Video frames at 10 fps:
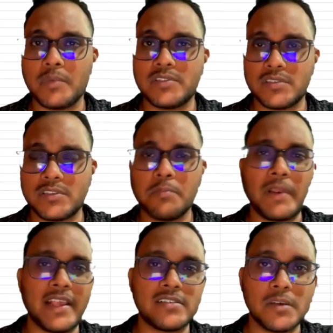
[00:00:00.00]
It's a simple
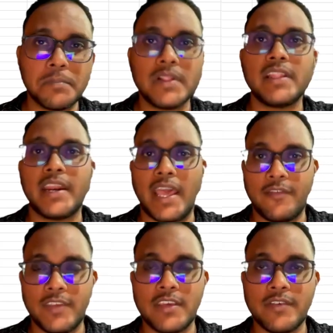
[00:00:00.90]
example that I
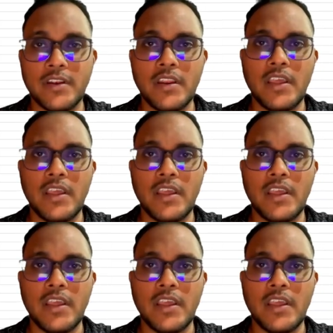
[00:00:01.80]
have given.